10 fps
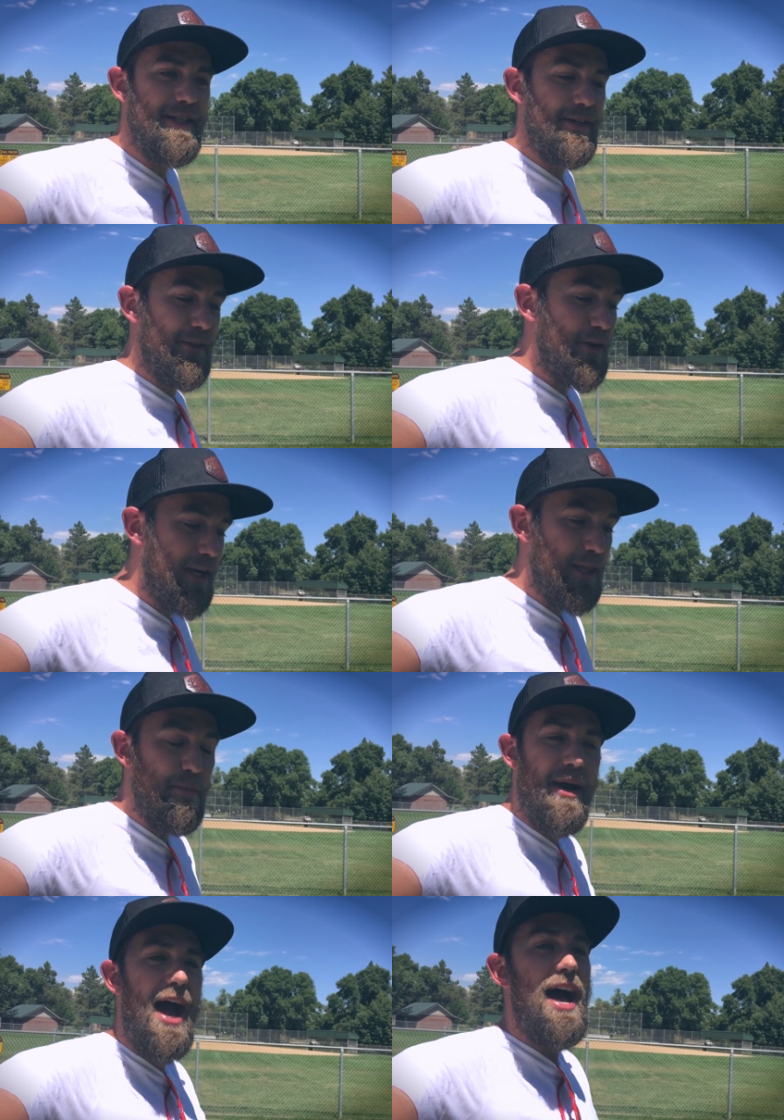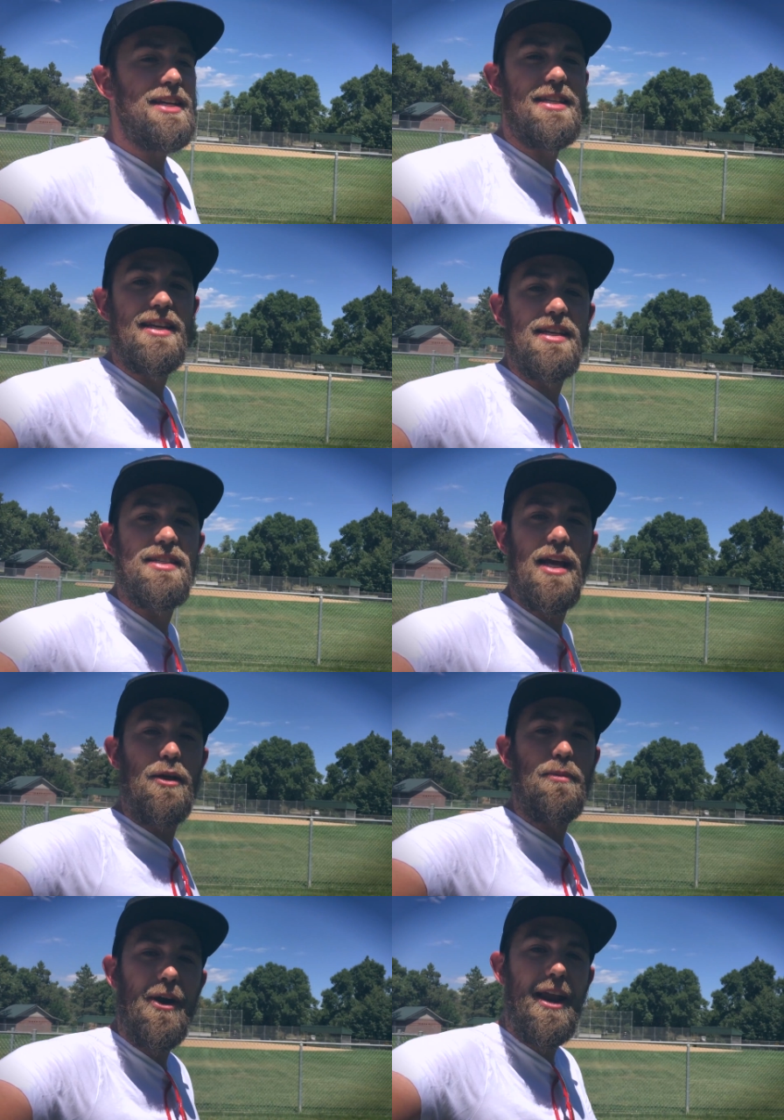to look in the past and to
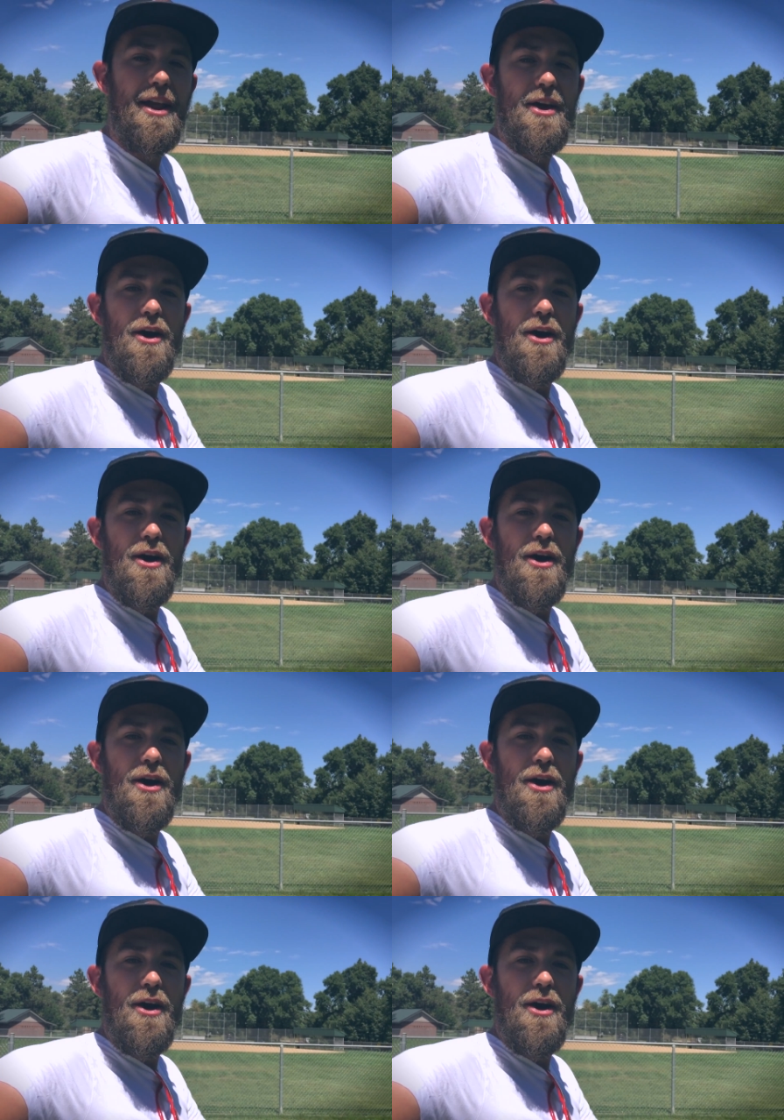celebrate